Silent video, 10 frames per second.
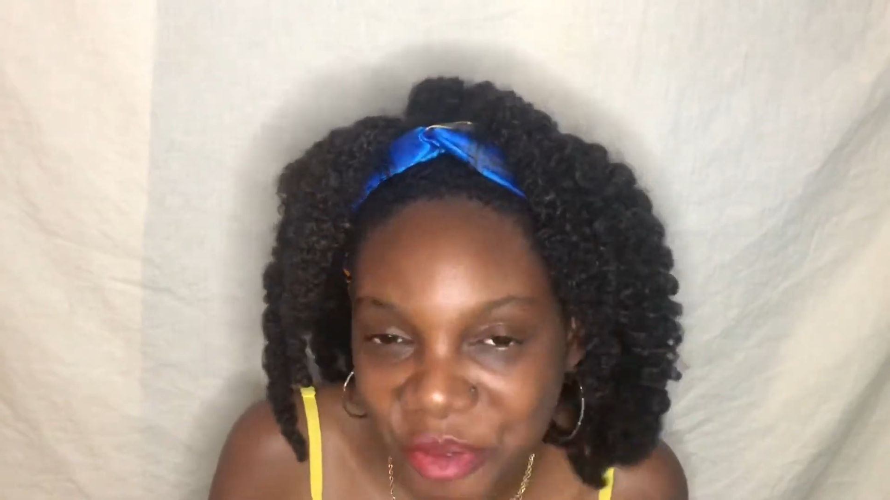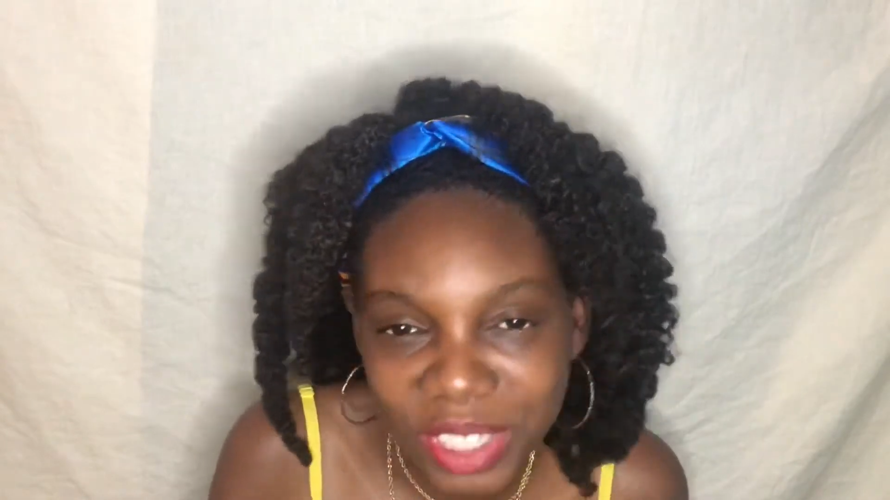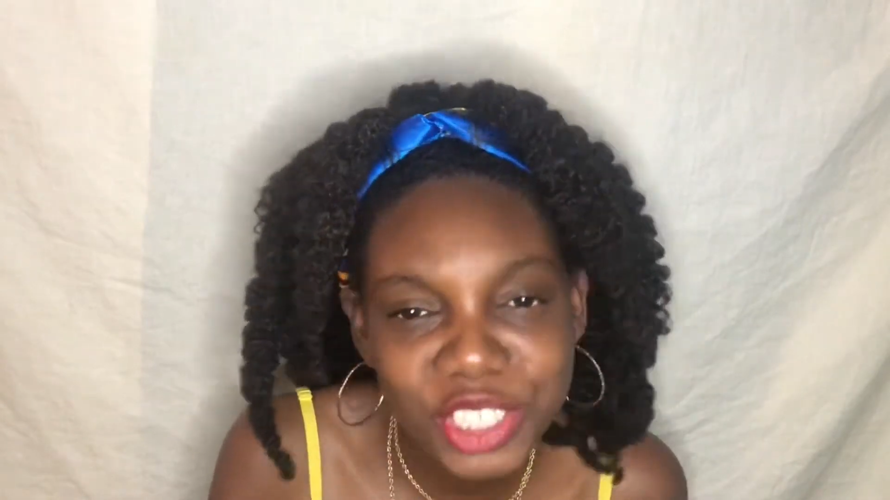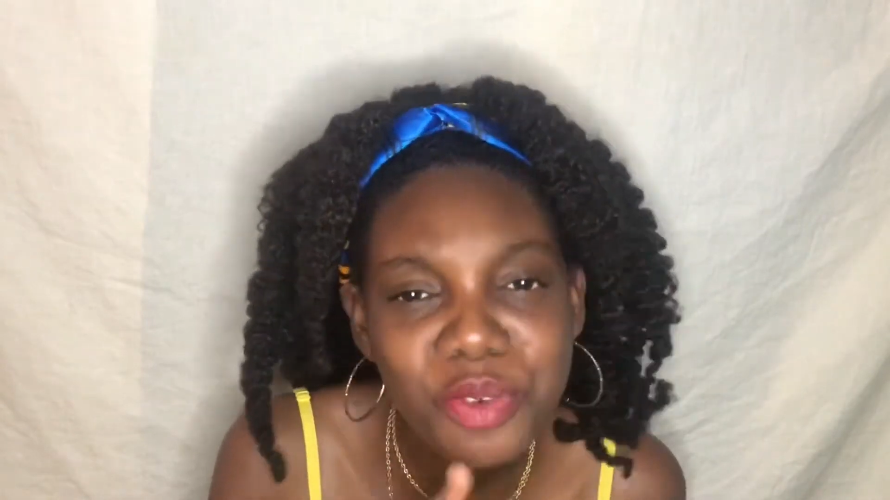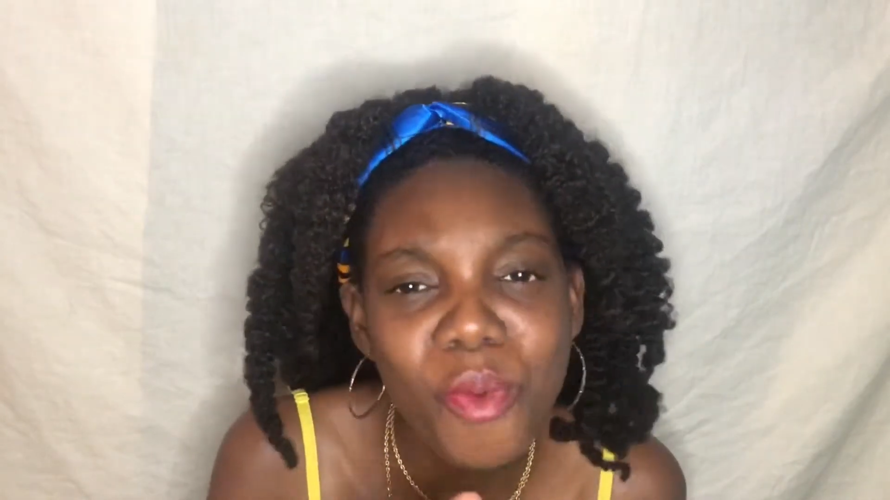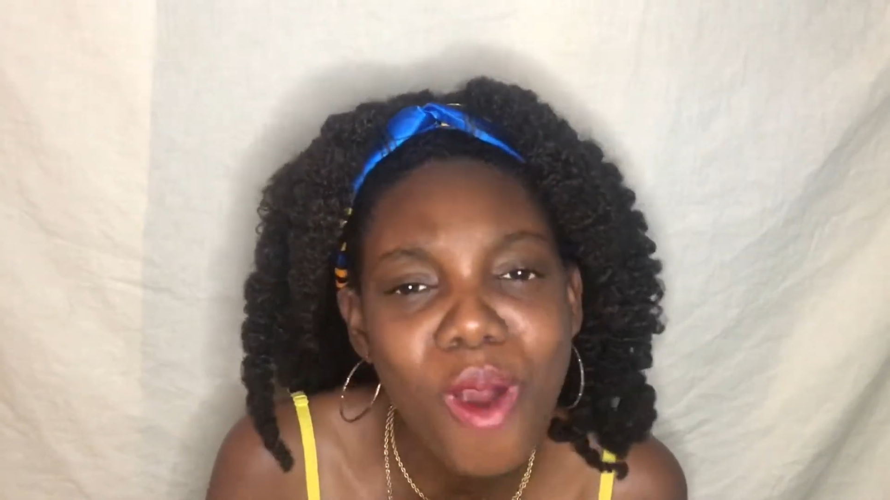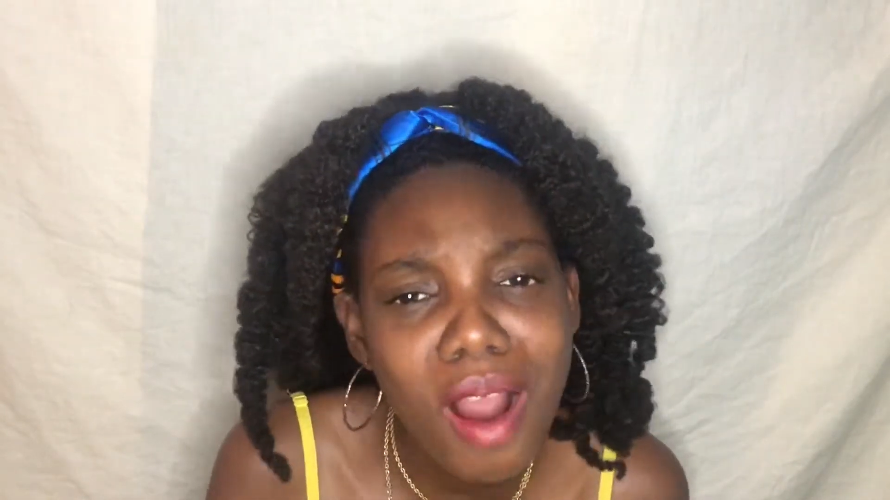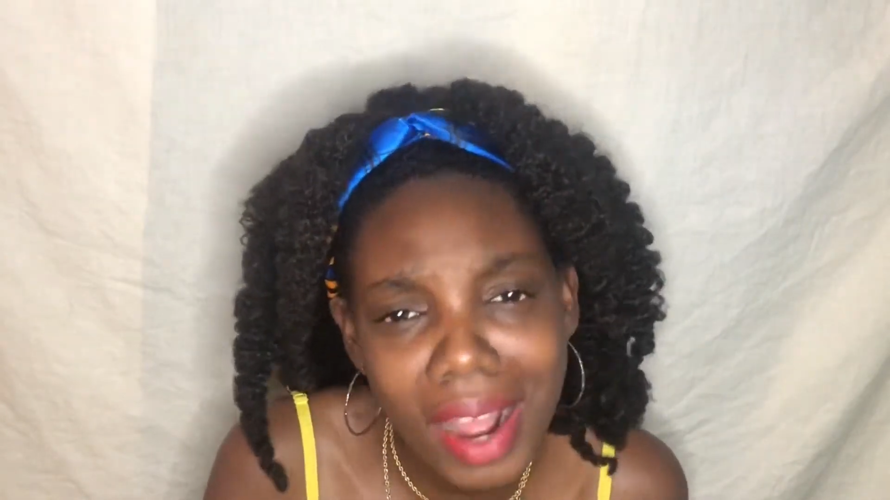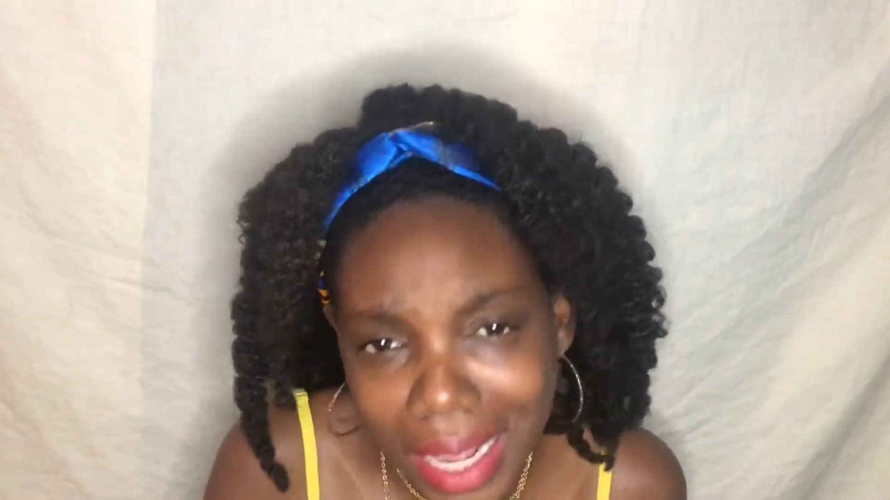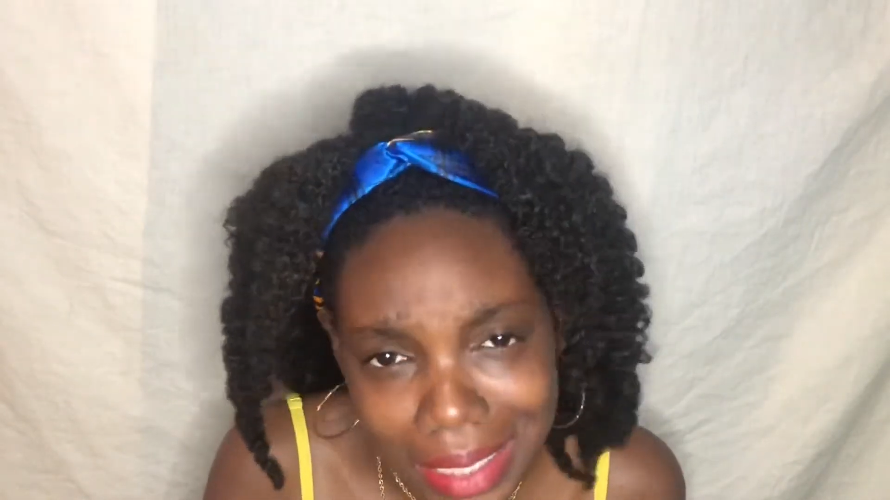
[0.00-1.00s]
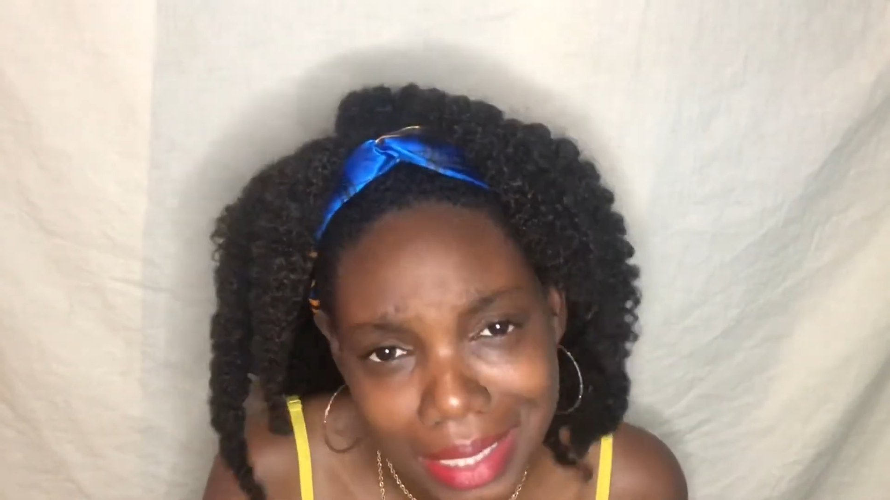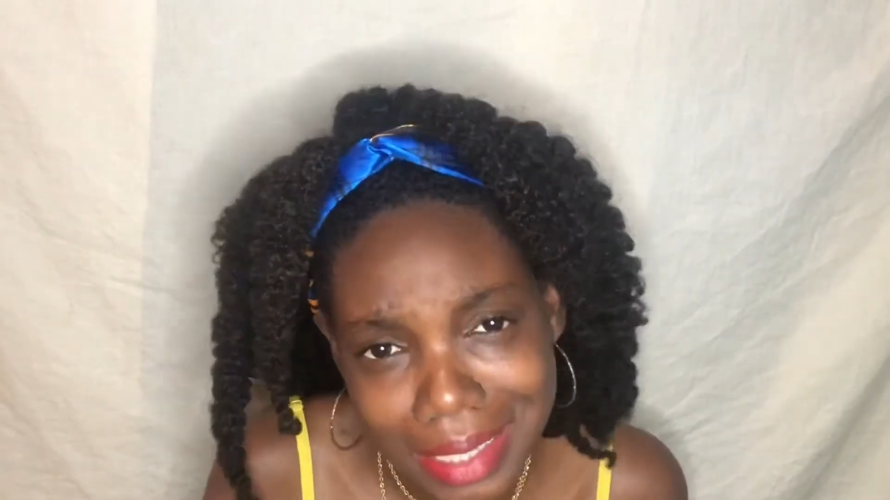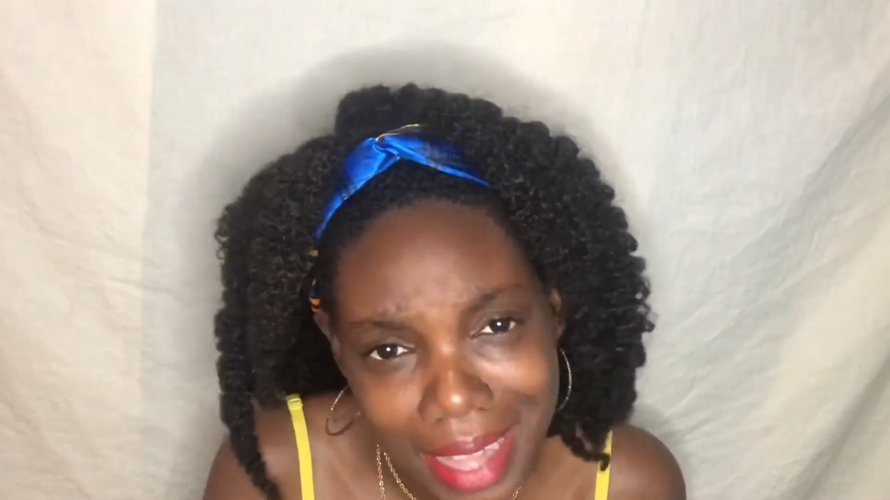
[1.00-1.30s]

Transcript: What do you want?